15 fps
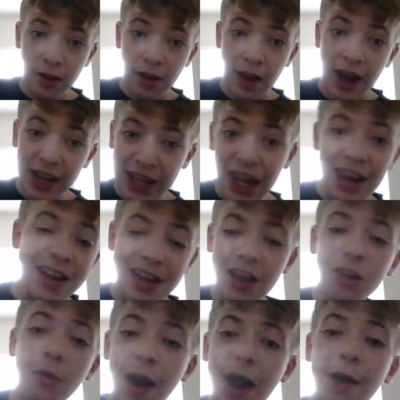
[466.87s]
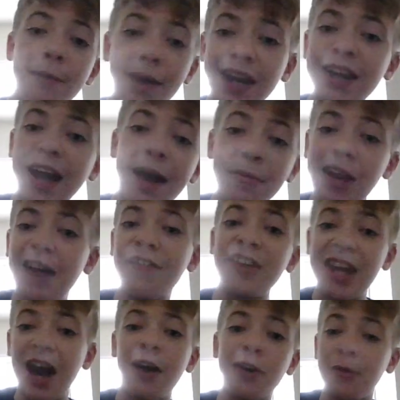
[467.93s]
I can't tell you how many times I have
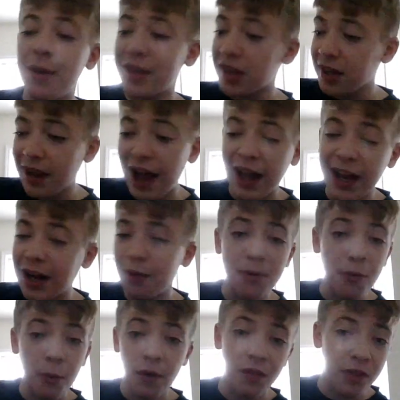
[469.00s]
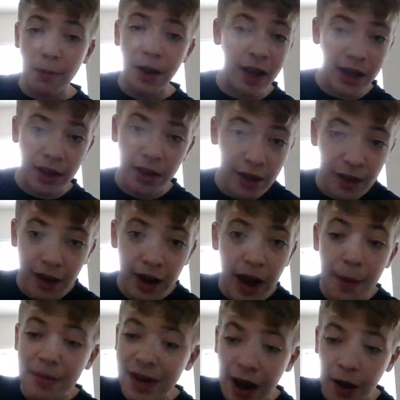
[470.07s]
to tell you, it's not going to be worth the money.
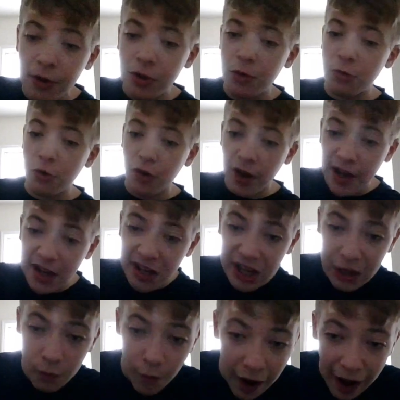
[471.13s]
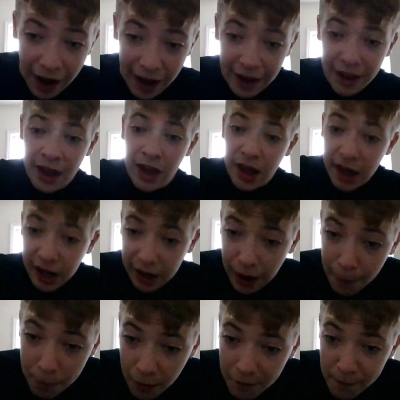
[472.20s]
I'm telling you, you're going to see why in a
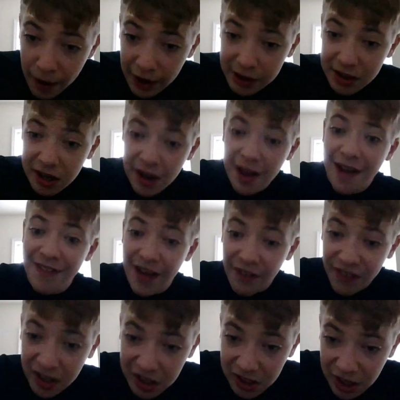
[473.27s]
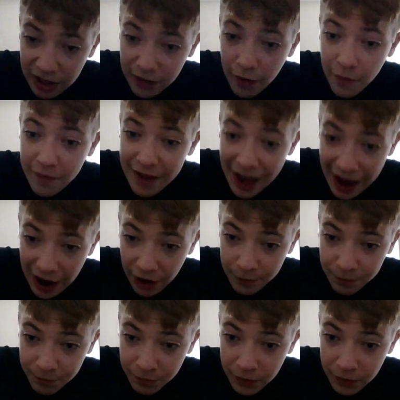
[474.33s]
couple of months. That thing's going to go down.